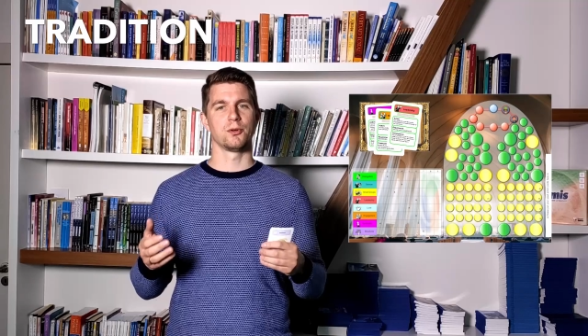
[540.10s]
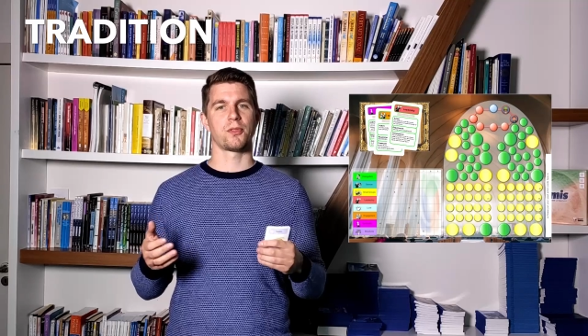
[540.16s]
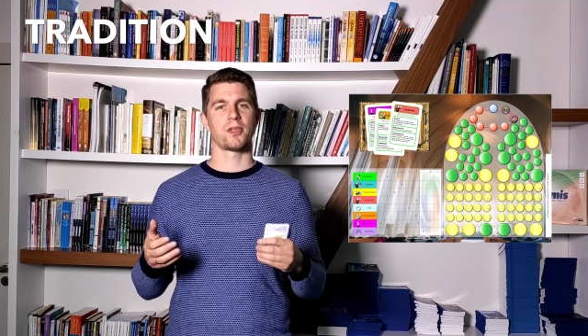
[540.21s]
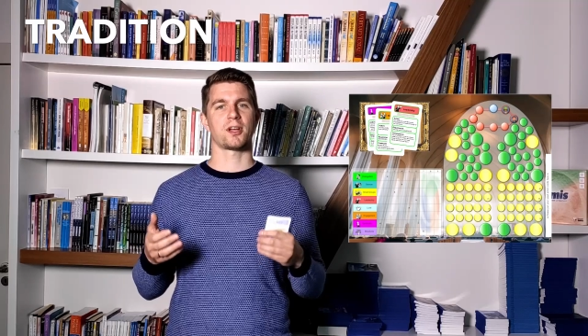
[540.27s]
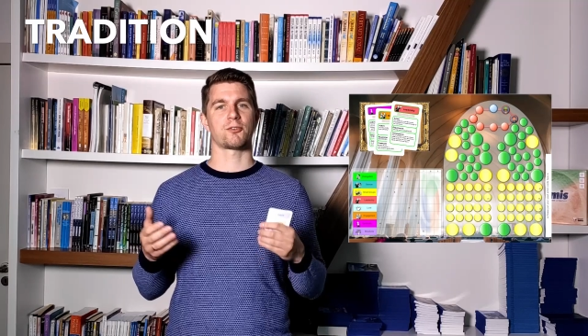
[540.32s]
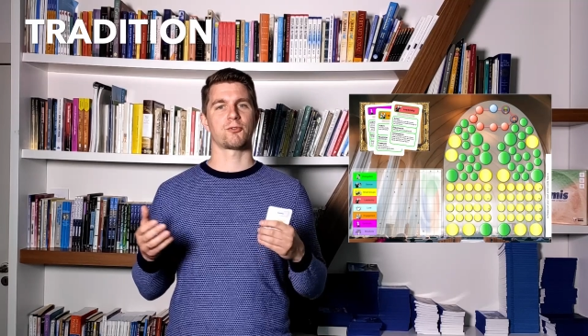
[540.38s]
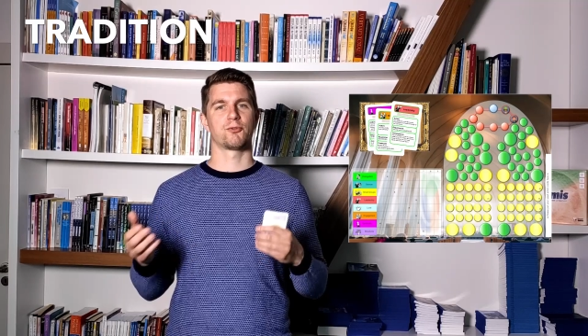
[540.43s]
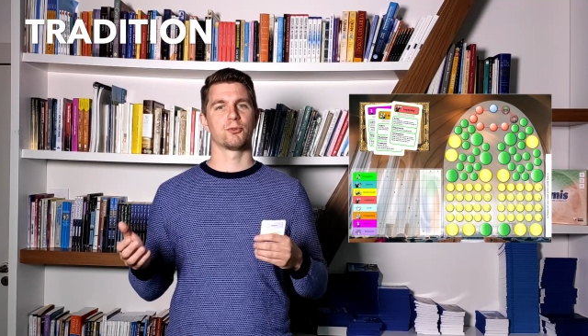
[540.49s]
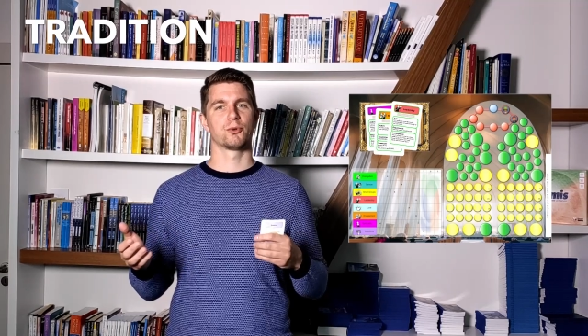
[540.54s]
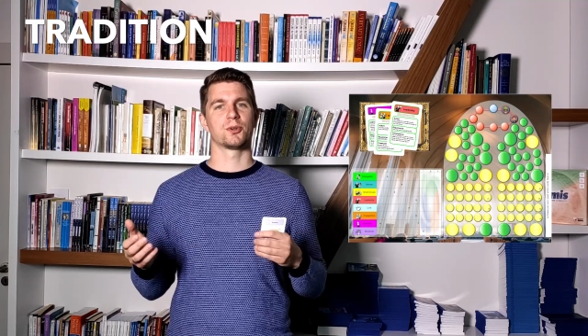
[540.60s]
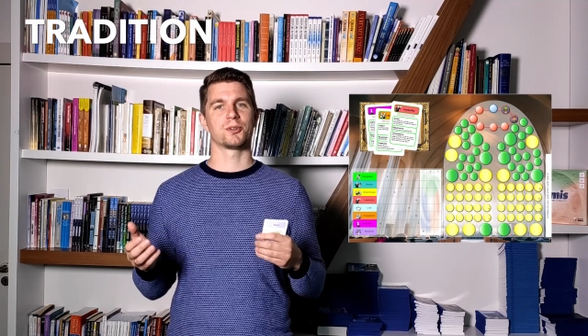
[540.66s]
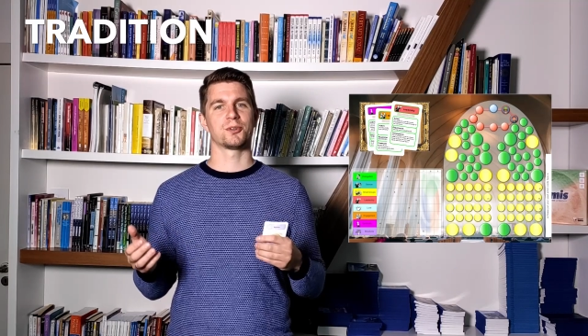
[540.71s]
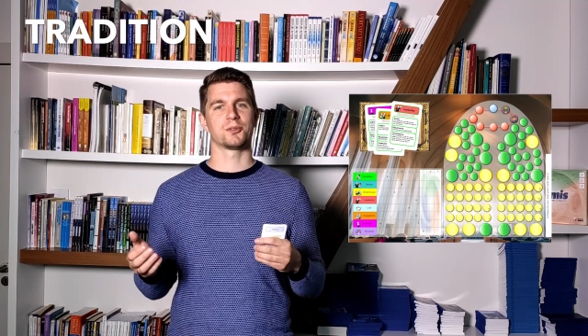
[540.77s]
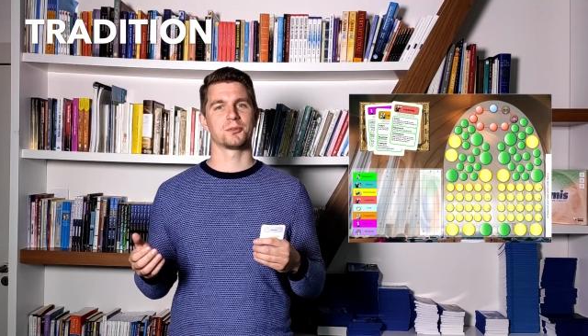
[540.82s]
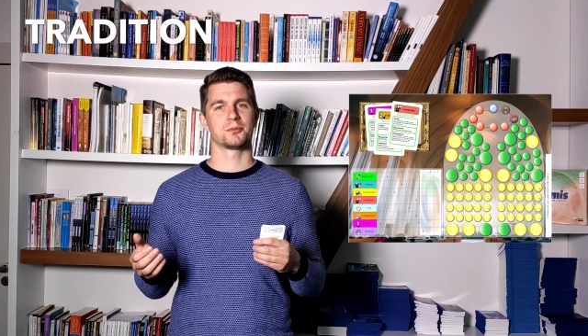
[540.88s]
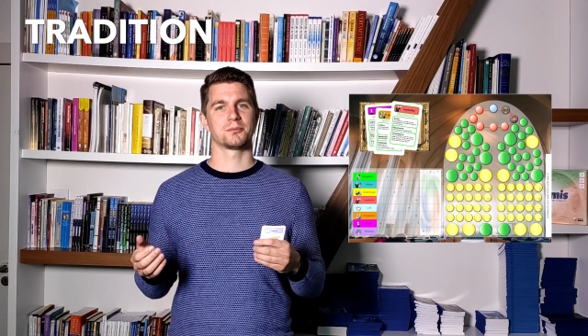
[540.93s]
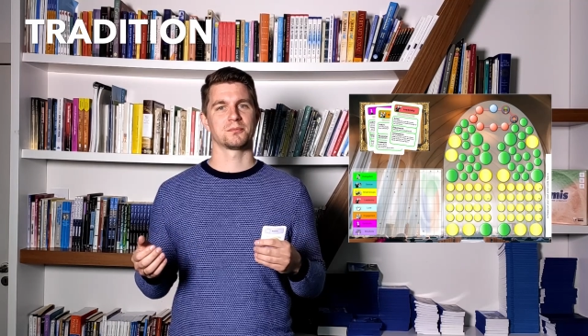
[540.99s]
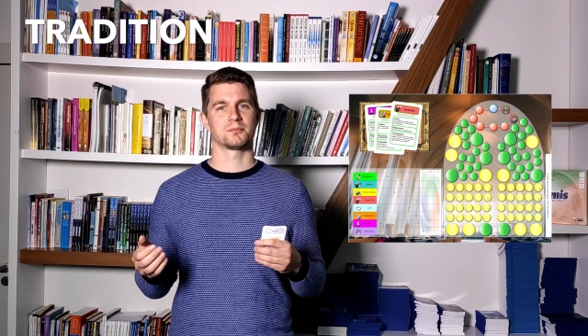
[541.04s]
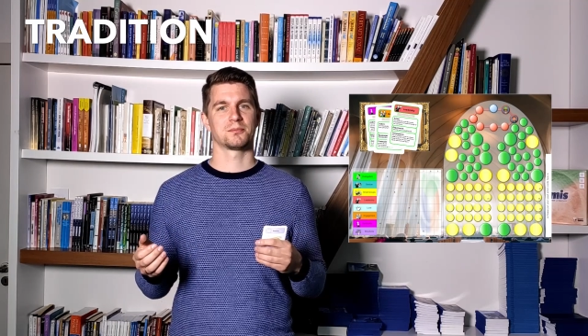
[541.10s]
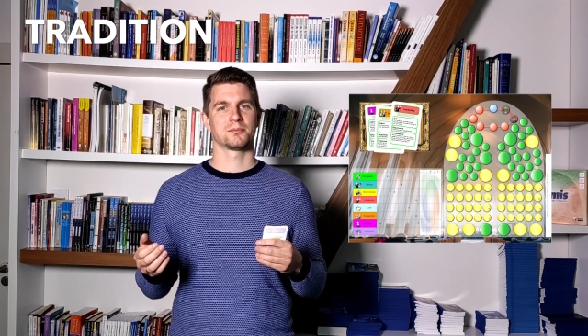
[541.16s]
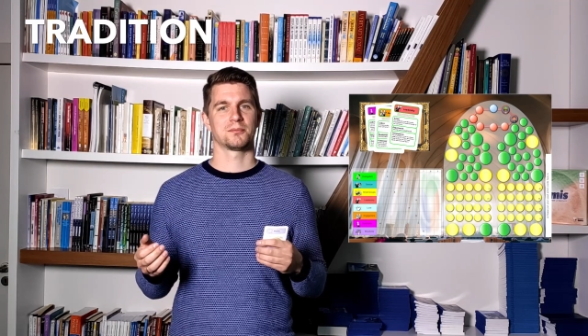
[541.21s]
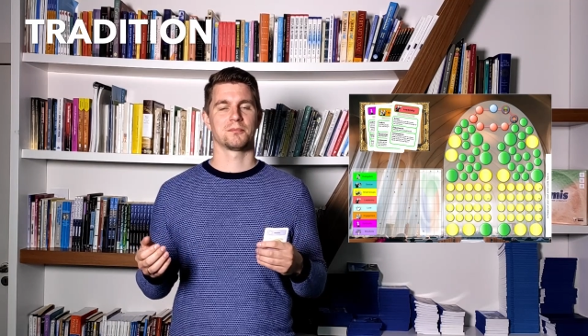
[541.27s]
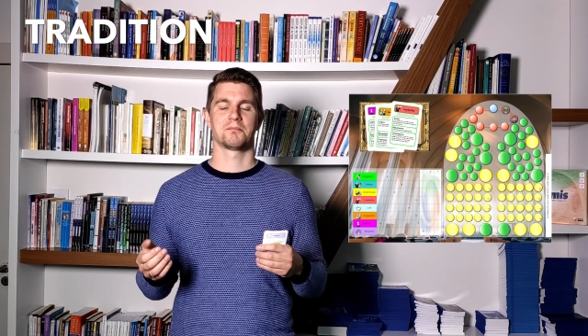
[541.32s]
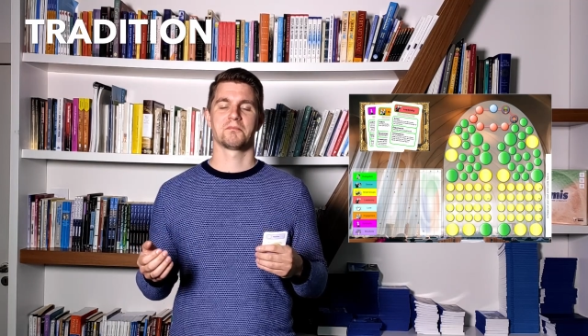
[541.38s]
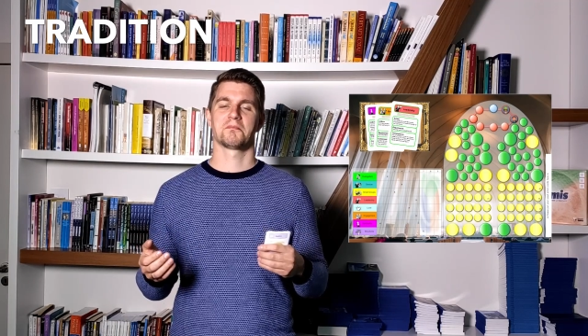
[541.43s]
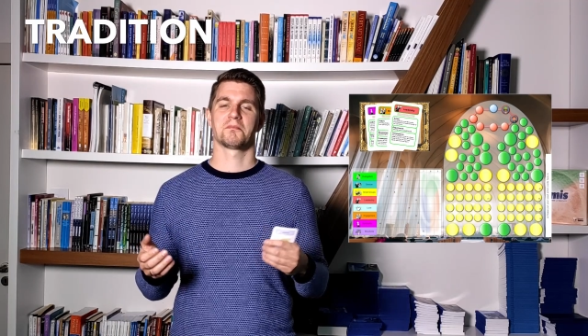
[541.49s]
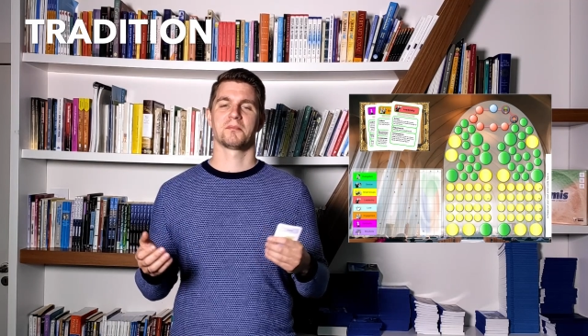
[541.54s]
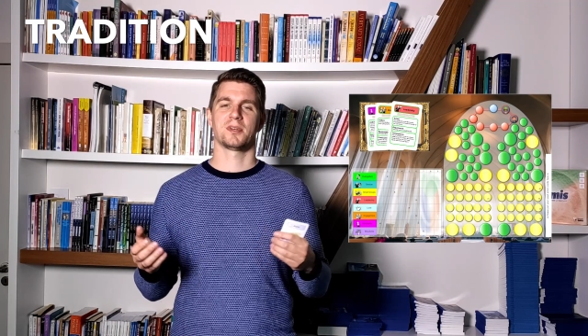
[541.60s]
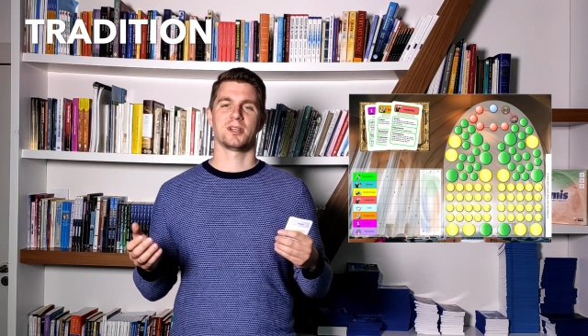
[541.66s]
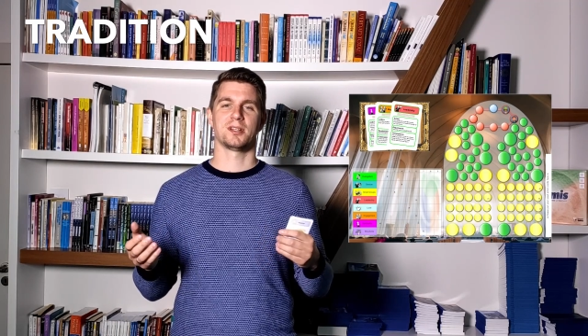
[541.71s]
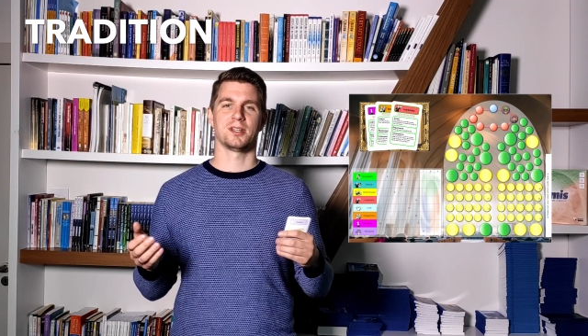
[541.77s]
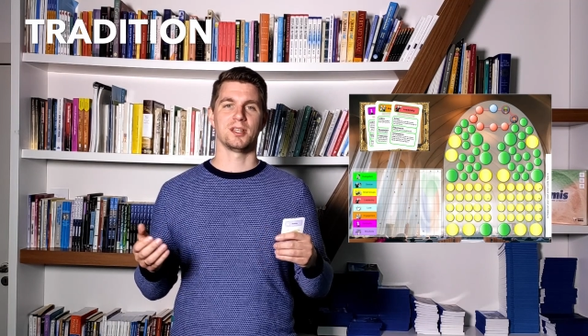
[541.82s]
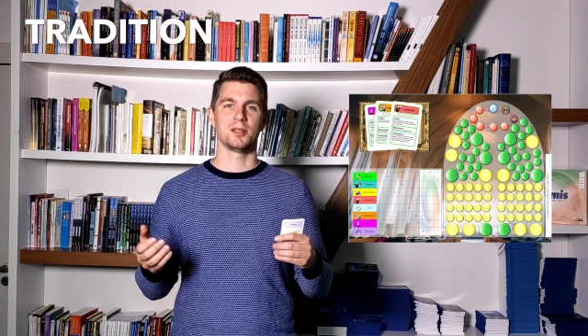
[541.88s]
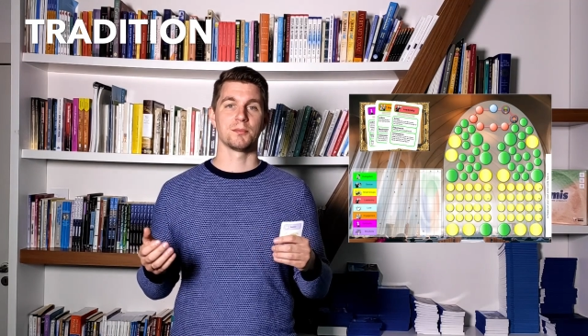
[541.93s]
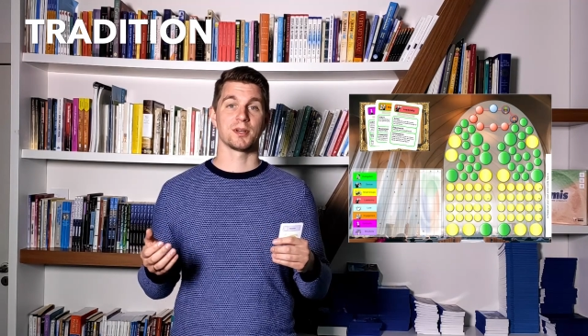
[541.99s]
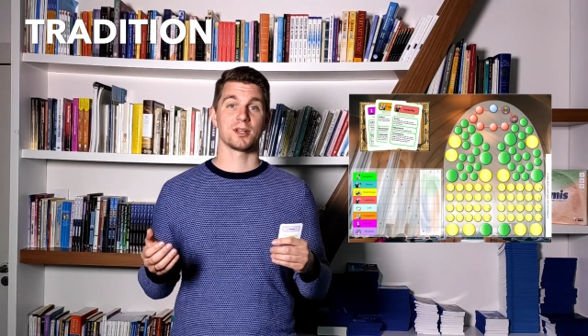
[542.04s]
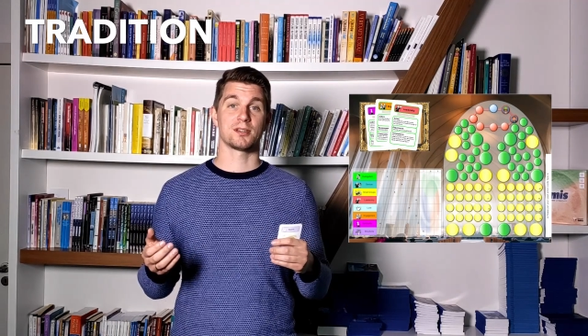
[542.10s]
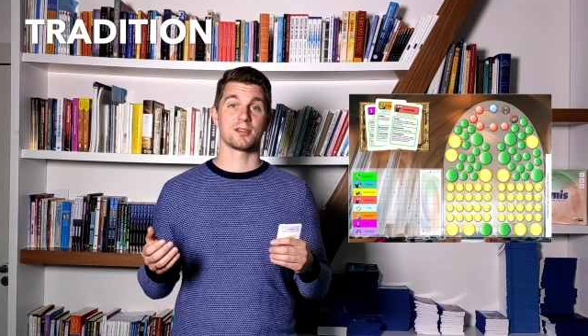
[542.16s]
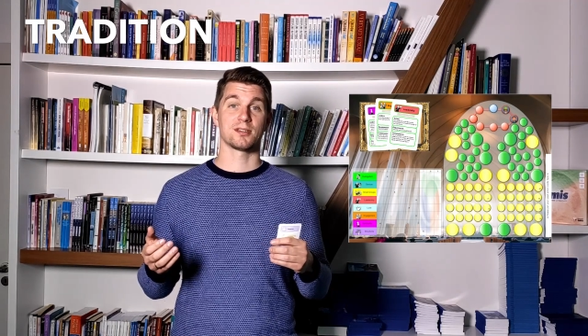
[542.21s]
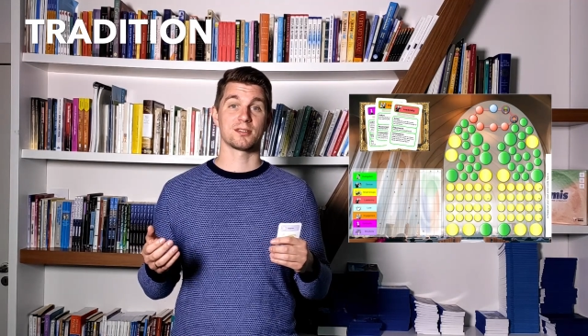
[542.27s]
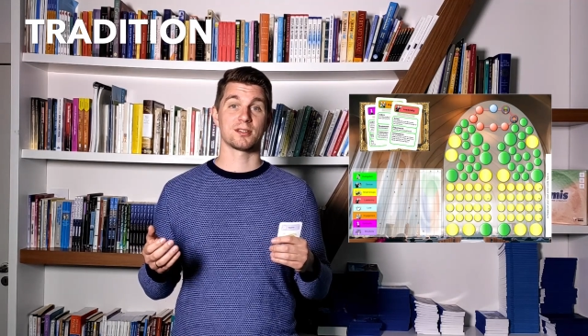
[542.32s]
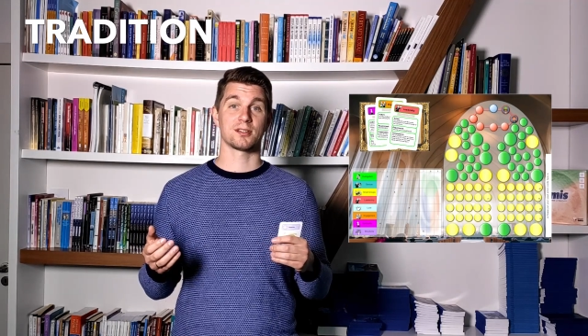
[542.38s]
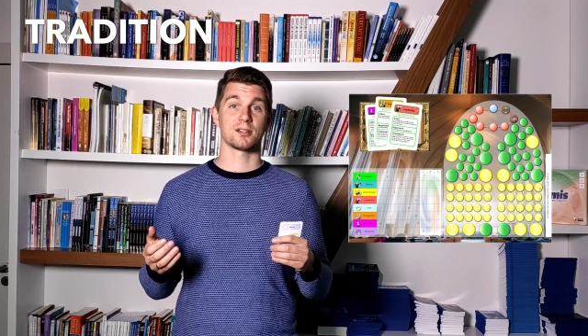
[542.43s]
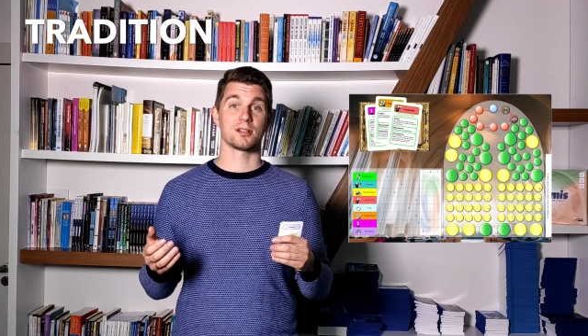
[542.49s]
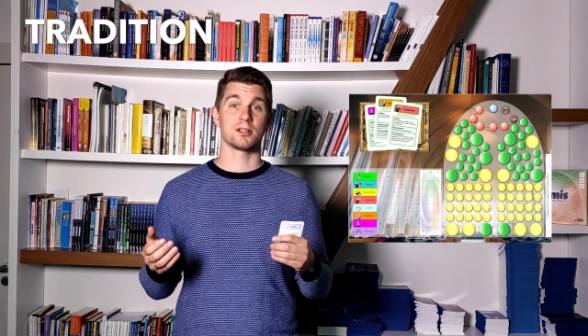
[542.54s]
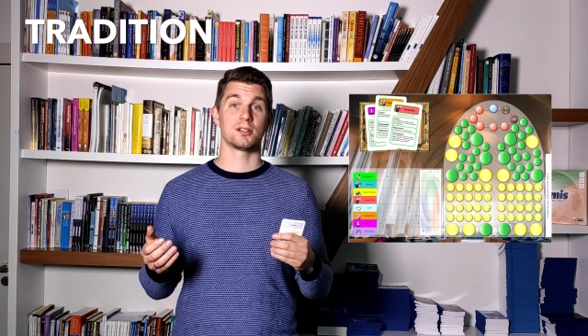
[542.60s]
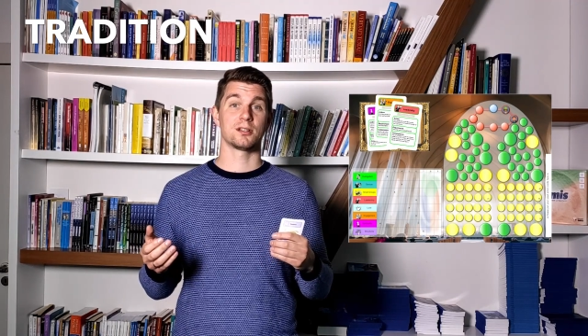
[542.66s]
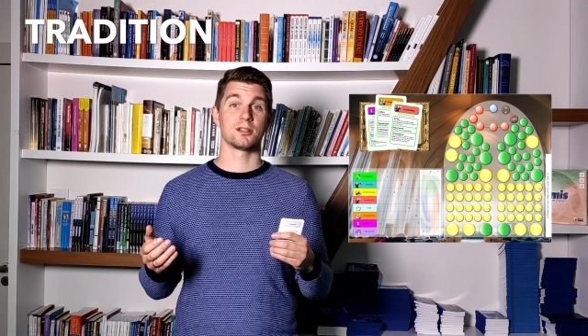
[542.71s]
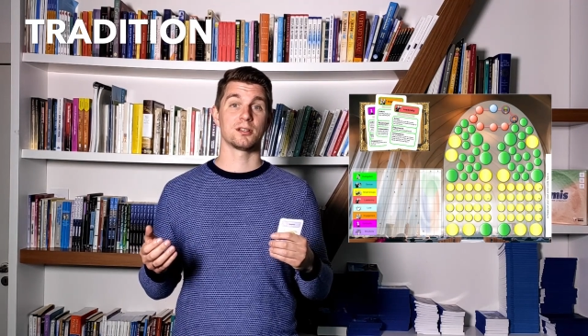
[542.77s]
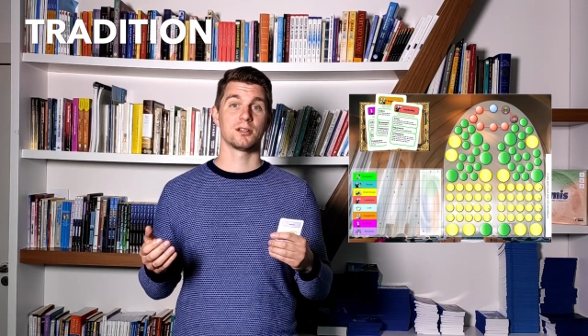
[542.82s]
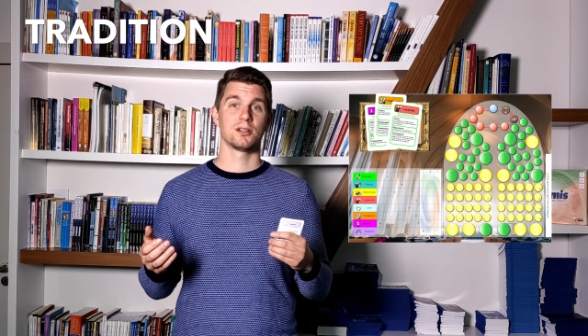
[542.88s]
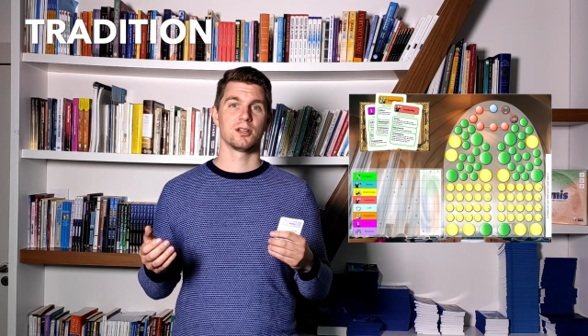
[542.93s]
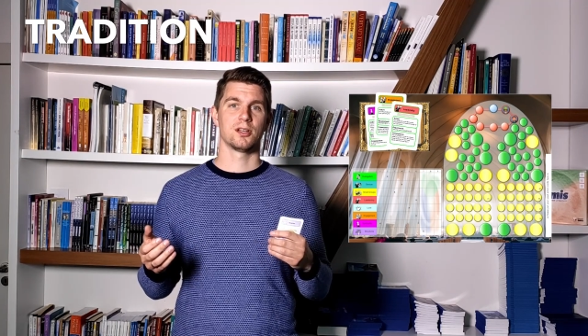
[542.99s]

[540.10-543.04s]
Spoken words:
do that for you. And he might decide